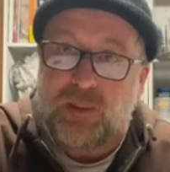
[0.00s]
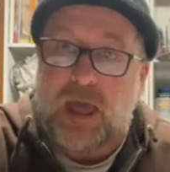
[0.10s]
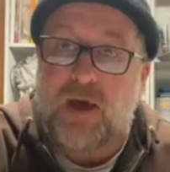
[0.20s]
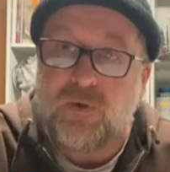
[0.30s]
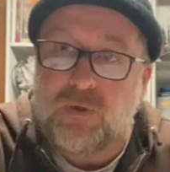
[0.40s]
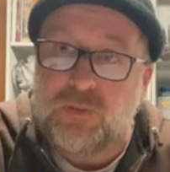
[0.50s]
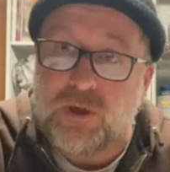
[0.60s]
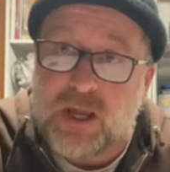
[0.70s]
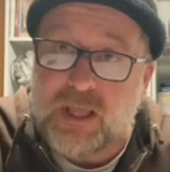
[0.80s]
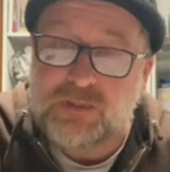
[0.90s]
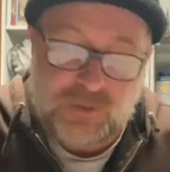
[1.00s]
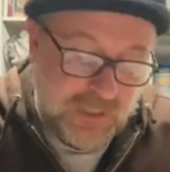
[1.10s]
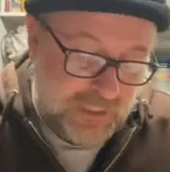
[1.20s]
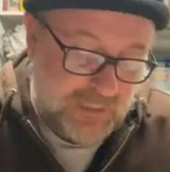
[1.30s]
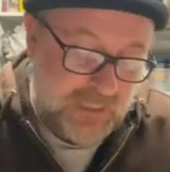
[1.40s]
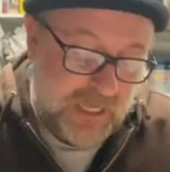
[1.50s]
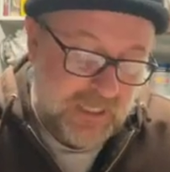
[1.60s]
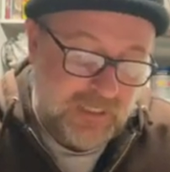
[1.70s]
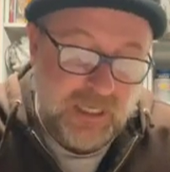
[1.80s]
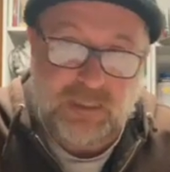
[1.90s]
How the concentration that it
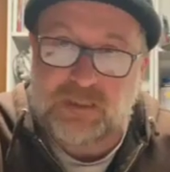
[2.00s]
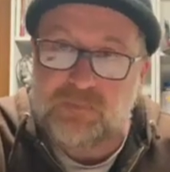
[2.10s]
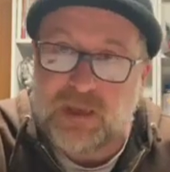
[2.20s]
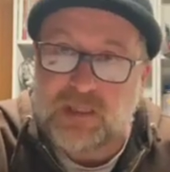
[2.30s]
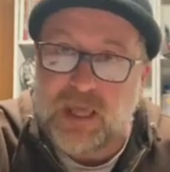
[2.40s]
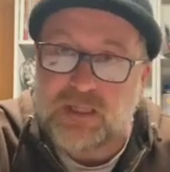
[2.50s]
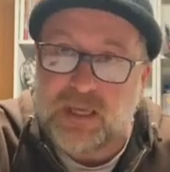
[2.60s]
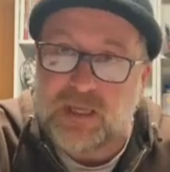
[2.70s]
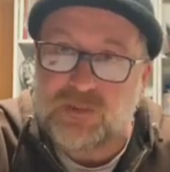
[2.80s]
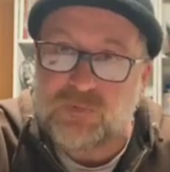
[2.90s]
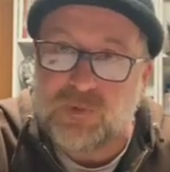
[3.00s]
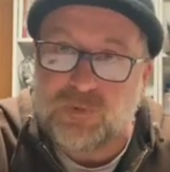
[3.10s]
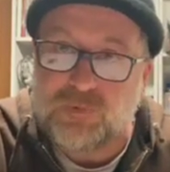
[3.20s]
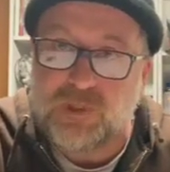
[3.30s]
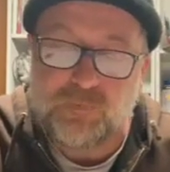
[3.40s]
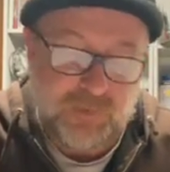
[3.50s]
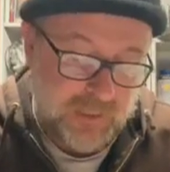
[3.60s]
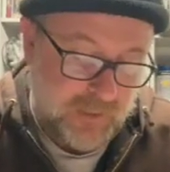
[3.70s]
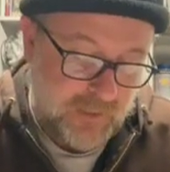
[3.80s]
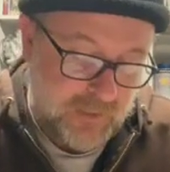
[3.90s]
takes to make that tight swirl with your pen.